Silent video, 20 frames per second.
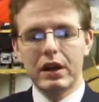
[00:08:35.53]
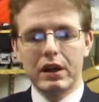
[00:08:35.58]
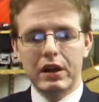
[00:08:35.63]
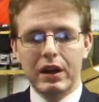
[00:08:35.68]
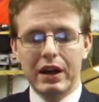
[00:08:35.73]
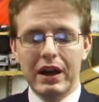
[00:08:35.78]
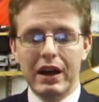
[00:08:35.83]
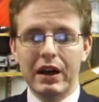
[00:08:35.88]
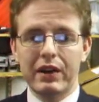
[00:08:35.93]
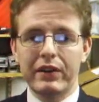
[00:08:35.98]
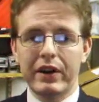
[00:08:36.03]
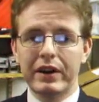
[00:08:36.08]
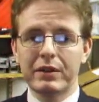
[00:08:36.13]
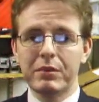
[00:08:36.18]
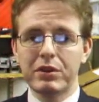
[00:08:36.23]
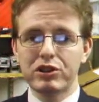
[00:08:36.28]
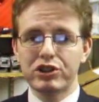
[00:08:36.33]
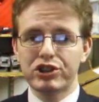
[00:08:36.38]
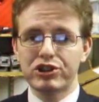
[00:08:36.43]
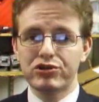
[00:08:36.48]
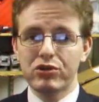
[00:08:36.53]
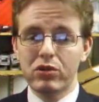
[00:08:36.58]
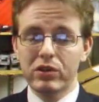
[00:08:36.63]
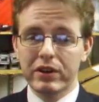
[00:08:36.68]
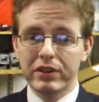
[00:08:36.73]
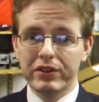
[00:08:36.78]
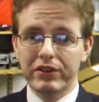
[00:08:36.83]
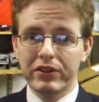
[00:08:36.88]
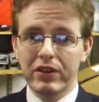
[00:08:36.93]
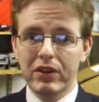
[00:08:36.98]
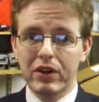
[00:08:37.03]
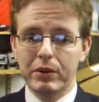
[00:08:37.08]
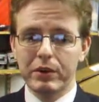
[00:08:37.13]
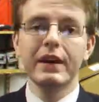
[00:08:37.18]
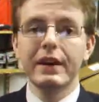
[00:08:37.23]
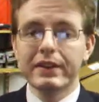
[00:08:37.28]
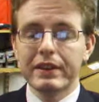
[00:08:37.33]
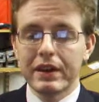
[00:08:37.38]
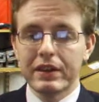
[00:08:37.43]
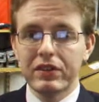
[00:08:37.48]
have had a much stronger start.
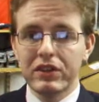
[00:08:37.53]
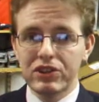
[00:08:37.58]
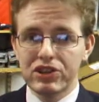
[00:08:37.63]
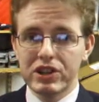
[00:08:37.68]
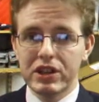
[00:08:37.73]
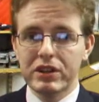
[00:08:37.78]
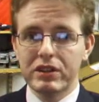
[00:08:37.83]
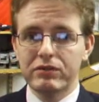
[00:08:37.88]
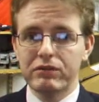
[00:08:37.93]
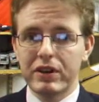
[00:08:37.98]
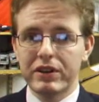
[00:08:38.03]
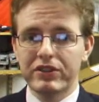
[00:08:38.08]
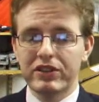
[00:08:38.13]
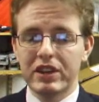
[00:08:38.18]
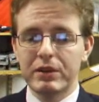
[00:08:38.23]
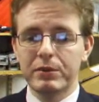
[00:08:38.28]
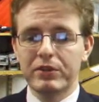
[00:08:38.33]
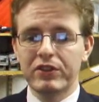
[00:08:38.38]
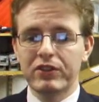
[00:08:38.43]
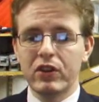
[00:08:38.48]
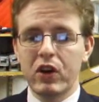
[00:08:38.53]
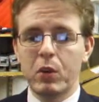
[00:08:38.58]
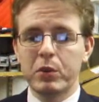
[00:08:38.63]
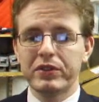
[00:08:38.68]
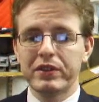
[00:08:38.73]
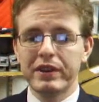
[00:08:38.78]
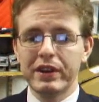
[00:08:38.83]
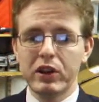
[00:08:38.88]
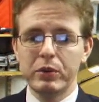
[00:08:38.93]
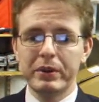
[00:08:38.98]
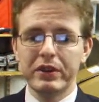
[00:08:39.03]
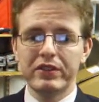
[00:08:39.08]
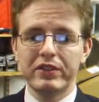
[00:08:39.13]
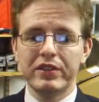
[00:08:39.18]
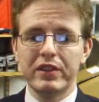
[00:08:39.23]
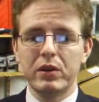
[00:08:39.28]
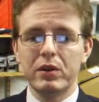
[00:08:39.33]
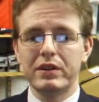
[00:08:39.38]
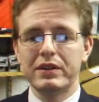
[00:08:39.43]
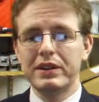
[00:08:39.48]
Now initially Red team's start was a little bit
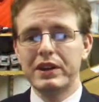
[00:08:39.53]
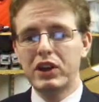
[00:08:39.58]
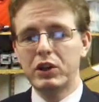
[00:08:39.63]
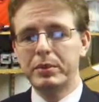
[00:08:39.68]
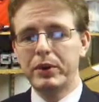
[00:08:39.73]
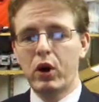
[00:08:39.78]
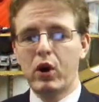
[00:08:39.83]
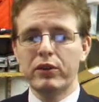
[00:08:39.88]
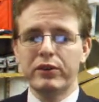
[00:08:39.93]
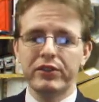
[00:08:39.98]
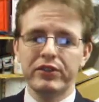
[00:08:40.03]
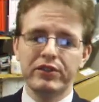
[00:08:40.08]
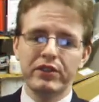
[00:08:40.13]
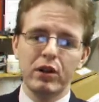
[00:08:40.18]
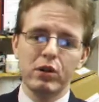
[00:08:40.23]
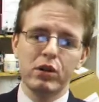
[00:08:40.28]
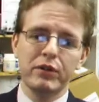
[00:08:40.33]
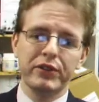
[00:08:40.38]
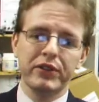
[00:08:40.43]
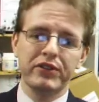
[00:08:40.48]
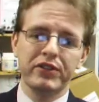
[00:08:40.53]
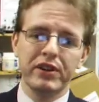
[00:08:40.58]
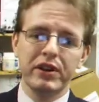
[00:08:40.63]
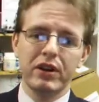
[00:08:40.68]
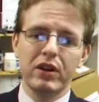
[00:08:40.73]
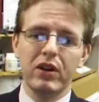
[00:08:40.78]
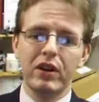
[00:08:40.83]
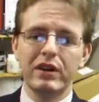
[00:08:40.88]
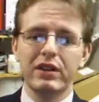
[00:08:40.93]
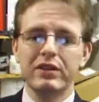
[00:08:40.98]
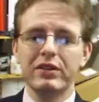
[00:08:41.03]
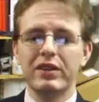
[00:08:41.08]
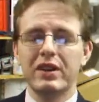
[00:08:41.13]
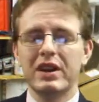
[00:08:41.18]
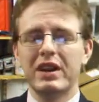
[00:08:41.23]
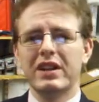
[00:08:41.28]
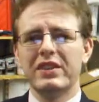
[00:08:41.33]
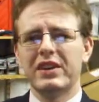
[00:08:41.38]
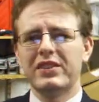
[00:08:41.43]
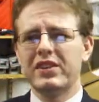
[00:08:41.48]
slower, slower off the centre island.
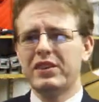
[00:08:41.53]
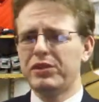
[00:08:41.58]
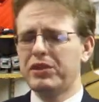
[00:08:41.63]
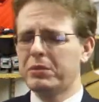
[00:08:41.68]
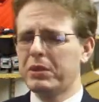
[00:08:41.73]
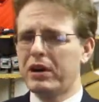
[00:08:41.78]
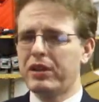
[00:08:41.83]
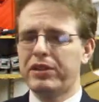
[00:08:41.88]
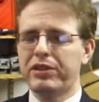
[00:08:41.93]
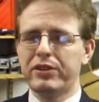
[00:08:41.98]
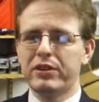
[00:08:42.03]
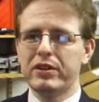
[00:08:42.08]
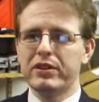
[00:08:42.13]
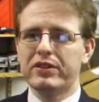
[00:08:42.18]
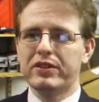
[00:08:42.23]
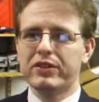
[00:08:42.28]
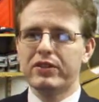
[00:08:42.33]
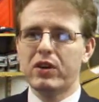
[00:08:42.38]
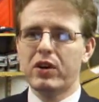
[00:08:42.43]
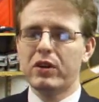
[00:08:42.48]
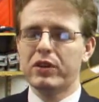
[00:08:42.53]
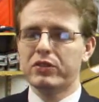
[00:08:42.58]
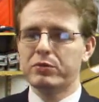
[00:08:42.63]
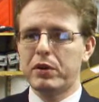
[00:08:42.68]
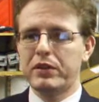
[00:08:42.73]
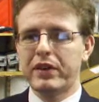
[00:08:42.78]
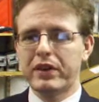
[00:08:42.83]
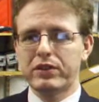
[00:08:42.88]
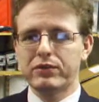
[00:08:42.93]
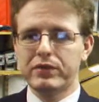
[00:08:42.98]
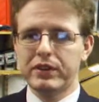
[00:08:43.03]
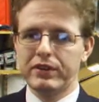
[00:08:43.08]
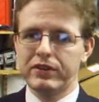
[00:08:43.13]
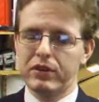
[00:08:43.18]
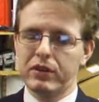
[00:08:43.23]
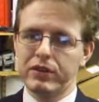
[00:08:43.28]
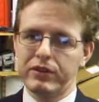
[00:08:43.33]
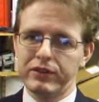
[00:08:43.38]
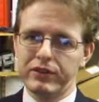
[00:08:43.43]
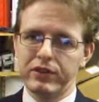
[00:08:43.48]
They said it's about a third start, so maybe they had to
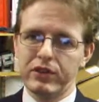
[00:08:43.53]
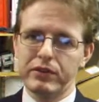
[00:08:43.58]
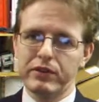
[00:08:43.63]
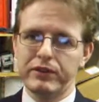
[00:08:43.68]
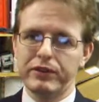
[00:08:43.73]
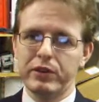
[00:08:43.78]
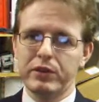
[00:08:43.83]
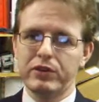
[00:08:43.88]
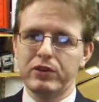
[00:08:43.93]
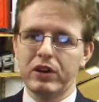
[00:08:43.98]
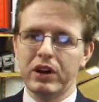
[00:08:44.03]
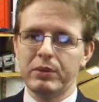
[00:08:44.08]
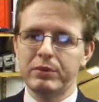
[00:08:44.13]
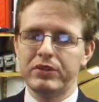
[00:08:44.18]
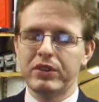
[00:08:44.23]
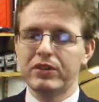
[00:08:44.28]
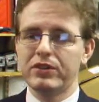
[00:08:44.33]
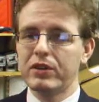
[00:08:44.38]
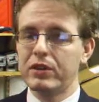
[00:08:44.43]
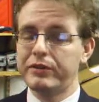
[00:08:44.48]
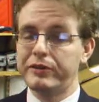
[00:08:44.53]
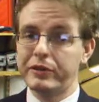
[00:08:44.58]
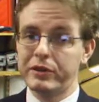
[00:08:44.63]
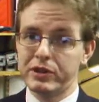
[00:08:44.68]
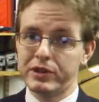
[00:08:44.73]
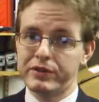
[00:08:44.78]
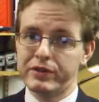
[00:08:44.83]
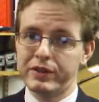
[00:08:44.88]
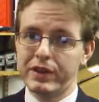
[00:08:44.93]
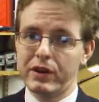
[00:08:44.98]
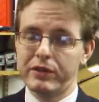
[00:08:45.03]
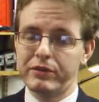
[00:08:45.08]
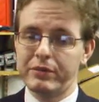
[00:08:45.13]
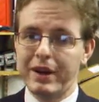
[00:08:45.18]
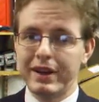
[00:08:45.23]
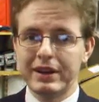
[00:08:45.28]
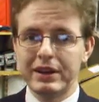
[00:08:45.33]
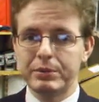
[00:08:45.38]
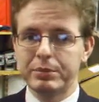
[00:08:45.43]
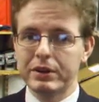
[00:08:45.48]
restart the server a few times. There's no footage for that from
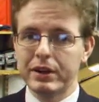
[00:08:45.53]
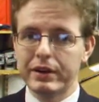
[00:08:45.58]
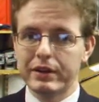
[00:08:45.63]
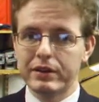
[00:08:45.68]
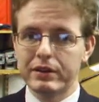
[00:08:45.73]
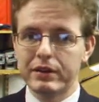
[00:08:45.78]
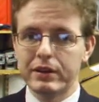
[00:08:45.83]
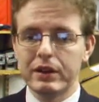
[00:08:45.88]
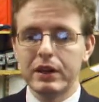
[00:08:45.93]
any player,